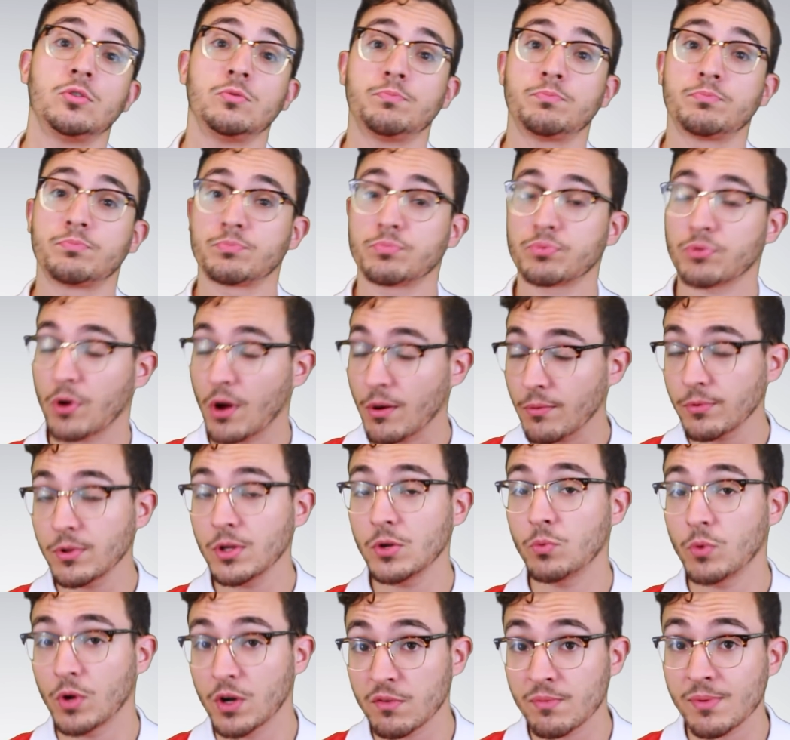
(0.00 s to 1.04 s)
you
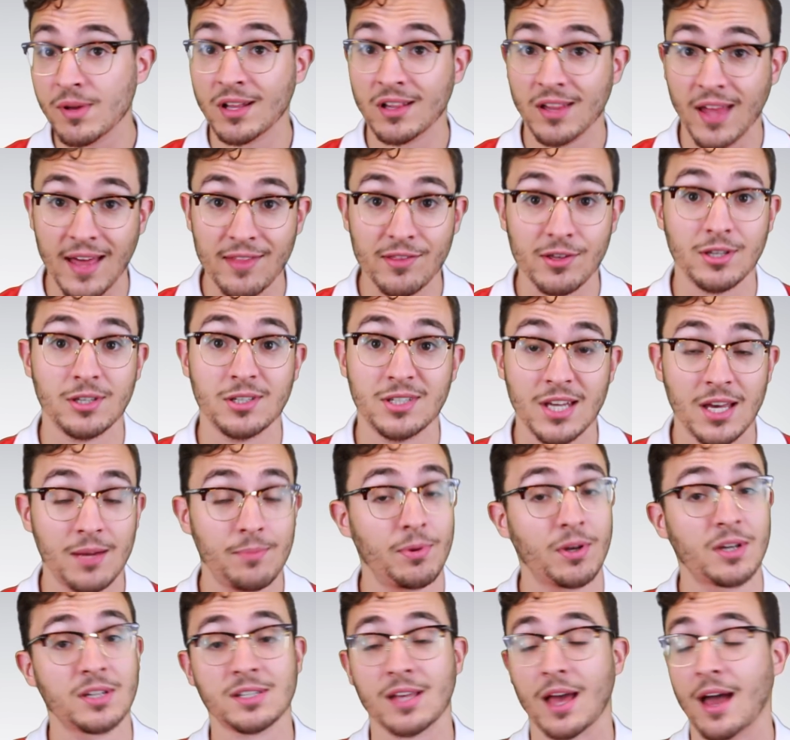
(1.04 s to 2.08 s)
probably would have been glad that you
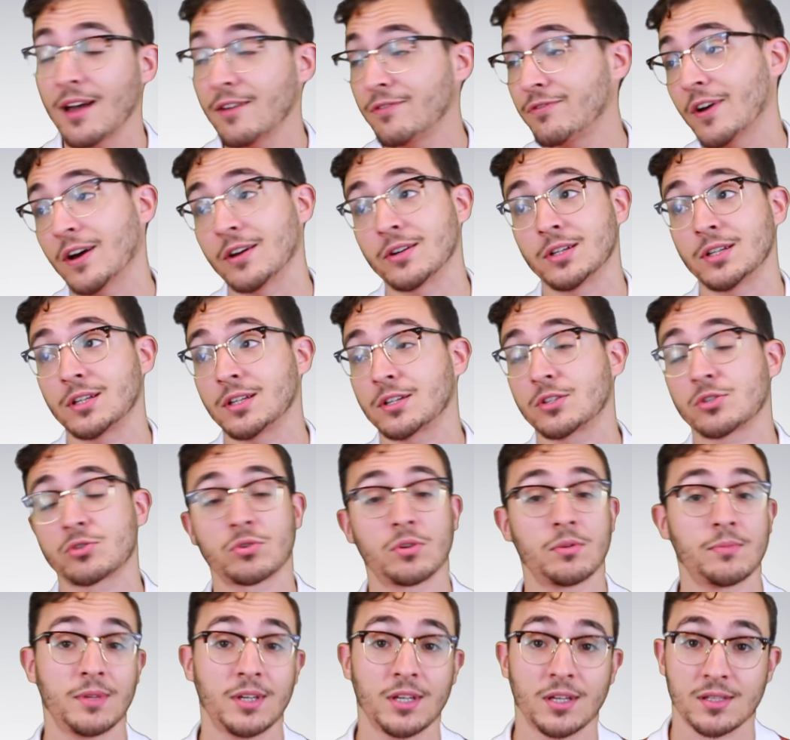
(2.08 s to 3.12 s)
did, because I found it
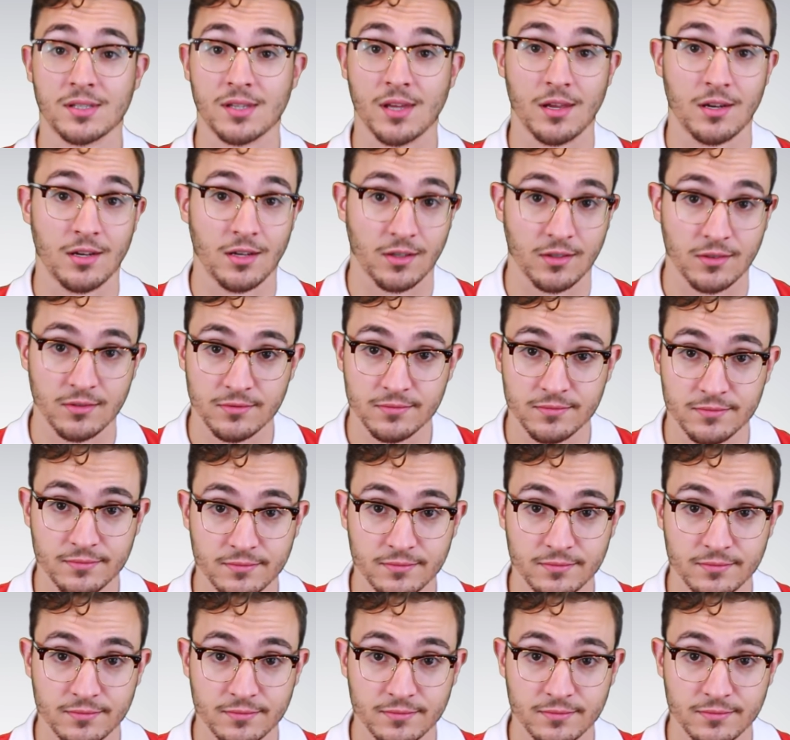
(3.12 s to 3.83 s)
extremely exciting.